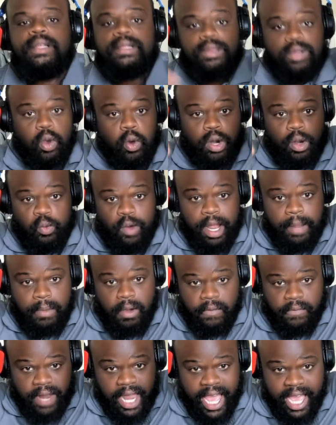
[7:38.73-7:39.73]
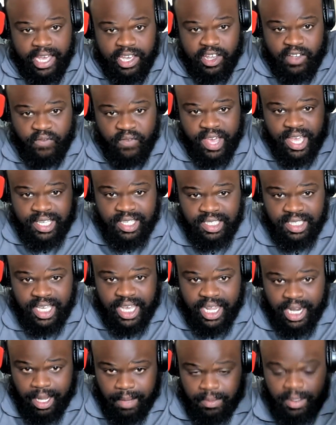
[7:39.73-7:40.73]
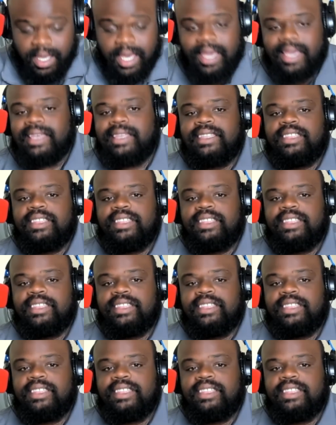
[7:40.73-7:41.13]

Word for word: throwing a rainbow flag in your face and saying I'm gay.